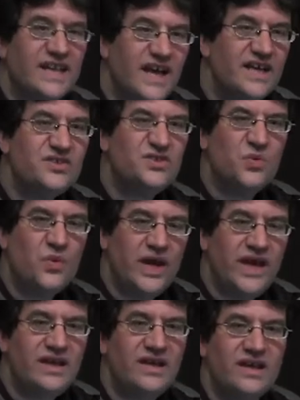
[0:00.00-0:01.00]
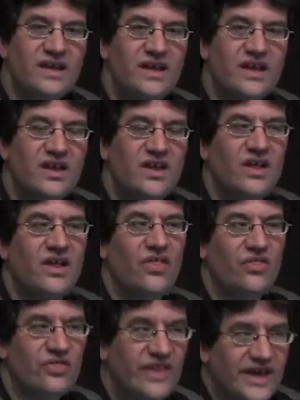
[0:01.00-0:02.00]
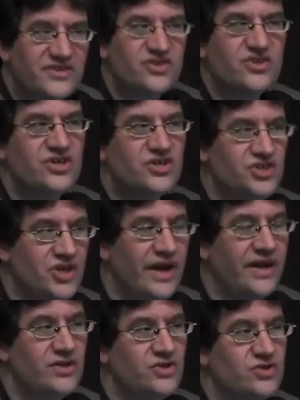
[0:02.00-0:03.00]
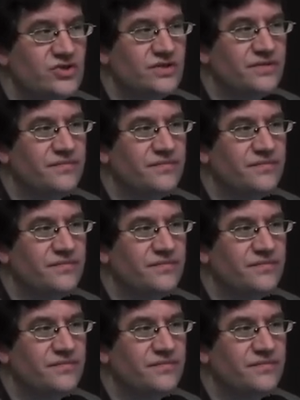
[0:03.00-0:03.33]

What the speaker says: Next week, that's going to change.